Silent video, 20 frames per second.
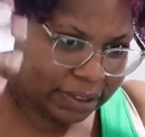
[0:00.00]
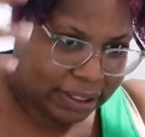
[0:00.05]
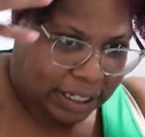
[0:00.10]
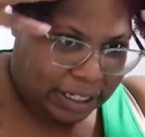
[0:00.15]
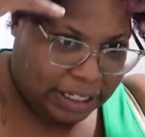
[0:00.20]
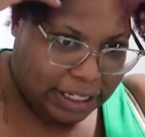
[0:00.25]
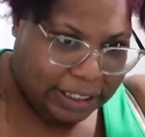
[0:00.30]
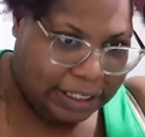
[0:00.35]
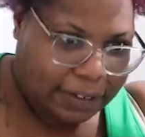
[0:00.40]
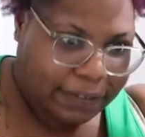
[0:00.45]

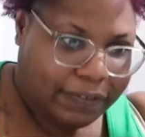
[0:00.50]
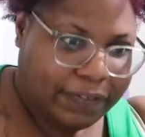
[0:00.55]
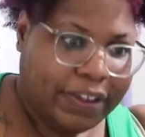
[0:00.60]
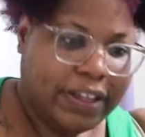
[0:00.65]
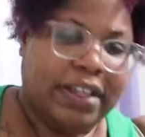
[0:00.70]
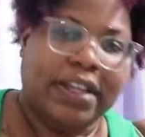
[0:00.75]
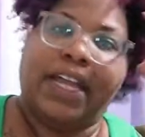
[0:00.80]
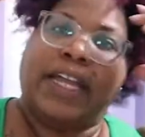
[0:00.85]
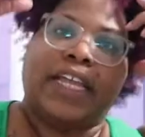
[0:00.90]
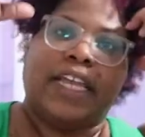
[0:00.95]
It doesn't
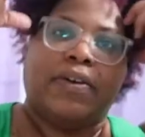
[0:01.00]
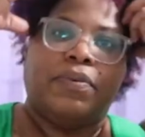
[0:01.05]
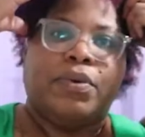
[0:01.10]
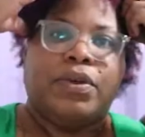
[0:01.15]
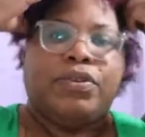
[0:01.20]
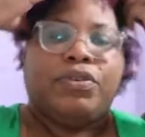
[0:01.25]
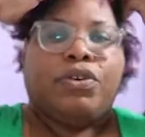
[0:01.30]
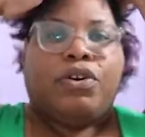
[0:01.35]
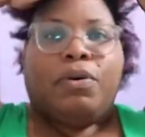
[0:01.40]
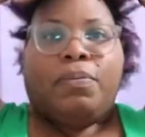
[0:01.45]
feel like it
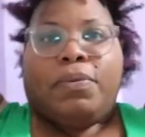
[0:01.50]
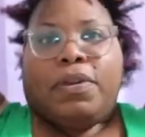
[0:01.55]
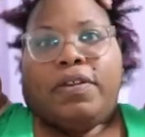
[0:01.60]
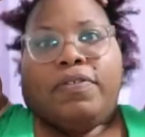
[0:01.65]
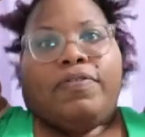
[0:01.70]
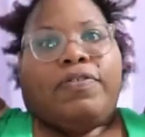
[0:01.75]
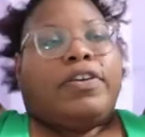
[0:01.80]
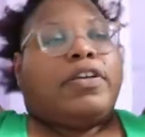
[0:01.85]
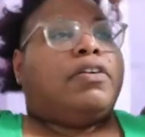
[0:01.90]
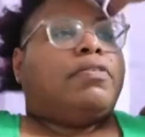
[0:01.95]
would
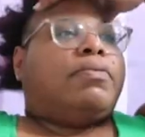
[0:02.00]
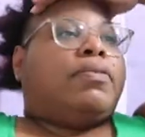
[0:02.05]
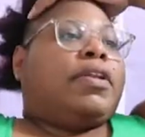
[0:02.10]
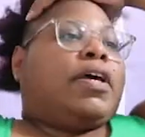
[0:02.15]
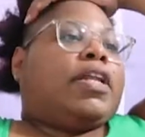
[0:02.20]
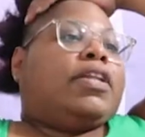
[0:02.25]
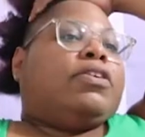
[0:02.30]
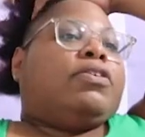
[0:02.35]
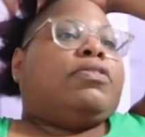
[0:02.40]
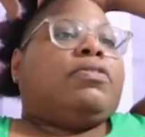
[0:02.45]
normally feel
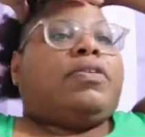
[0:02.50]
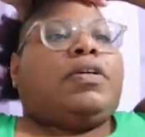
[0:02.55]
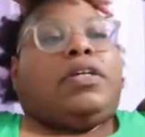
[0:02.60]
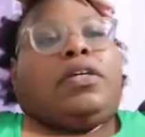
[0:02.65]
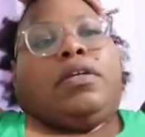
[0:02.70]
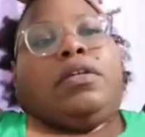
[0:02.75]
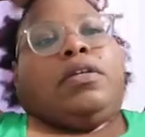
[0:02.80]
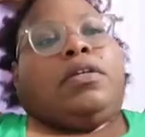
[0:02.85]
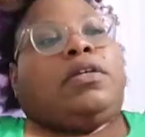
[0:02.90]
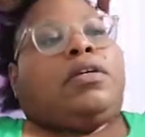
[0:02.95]
when I do it.